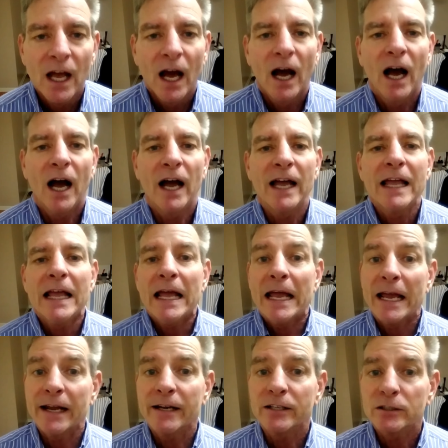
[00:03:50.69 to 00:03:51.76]
And
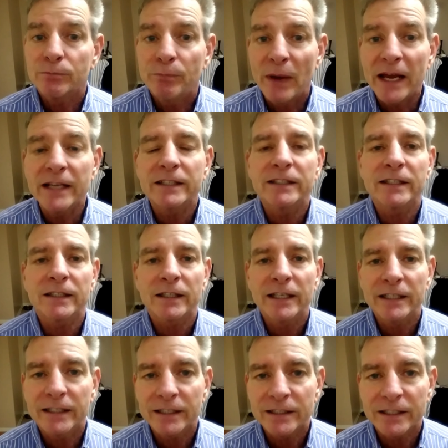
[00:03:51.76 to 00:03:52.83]
it's
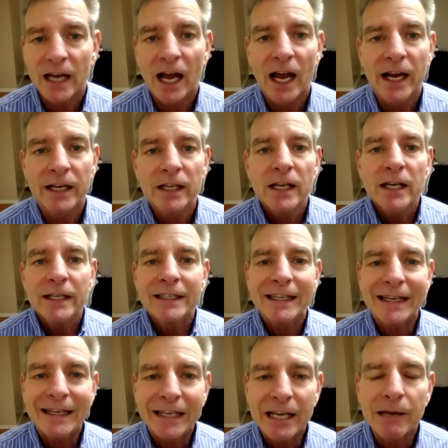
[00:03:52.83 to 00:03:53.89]
basically designed to
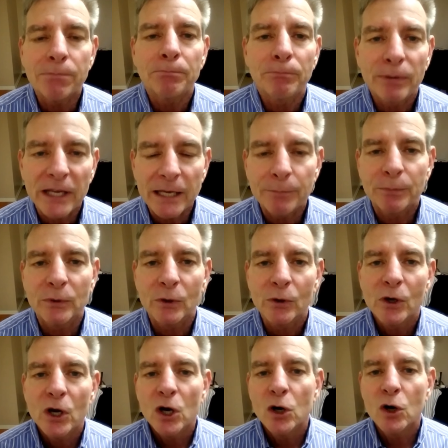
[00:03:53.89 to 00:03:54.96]
keep
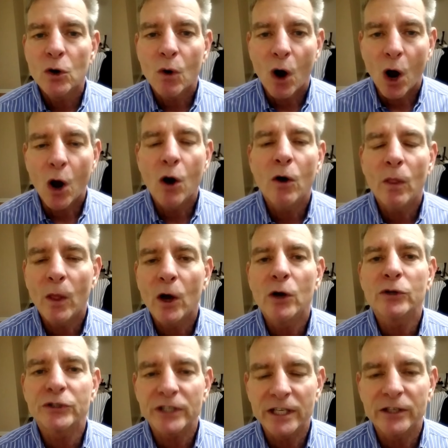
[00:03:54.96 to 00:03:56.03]
people who own
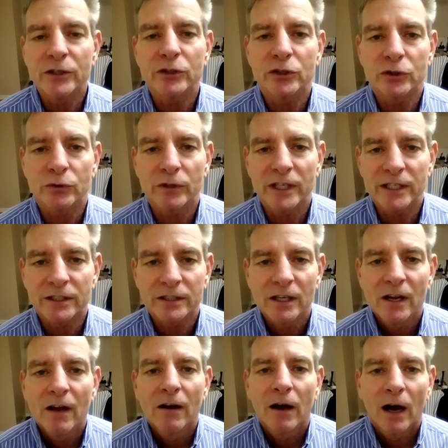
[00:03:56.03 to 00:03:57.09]
those industries
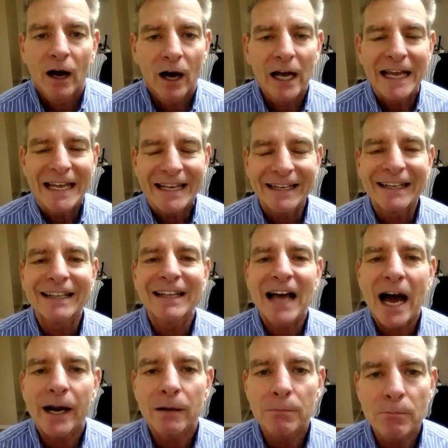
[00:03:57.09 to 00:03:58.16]
in a
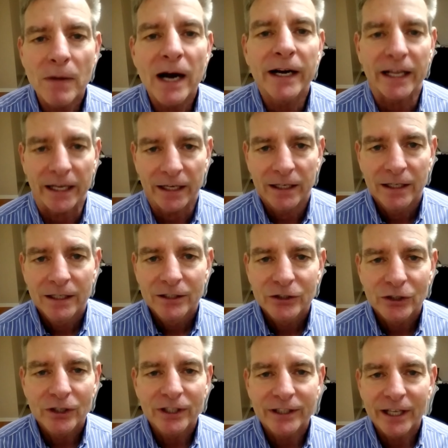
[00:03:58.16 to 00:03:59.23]
lot of money
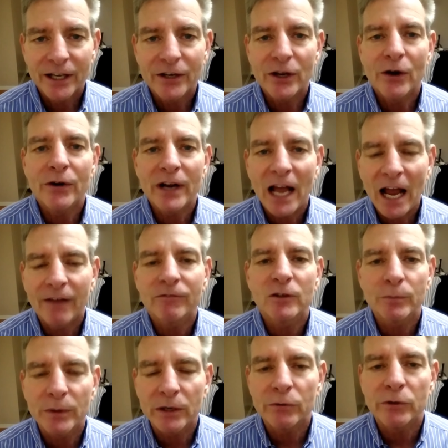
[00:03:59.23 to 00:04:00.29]
so that they don't have to be